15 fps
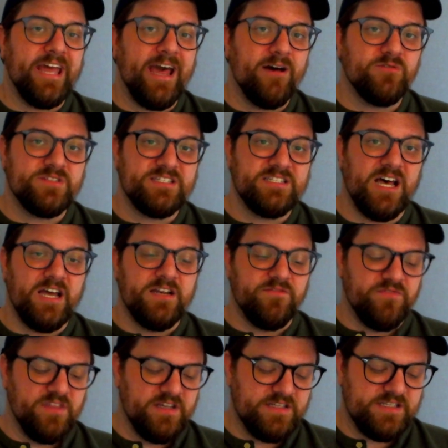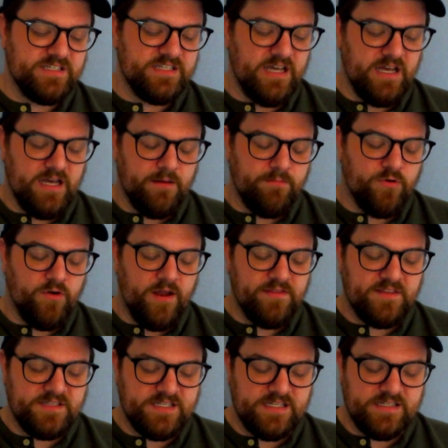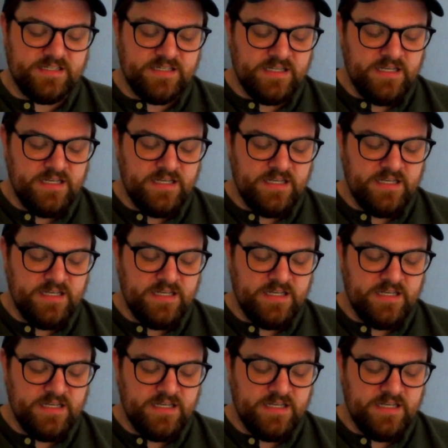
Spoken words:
outside of this parenthesis,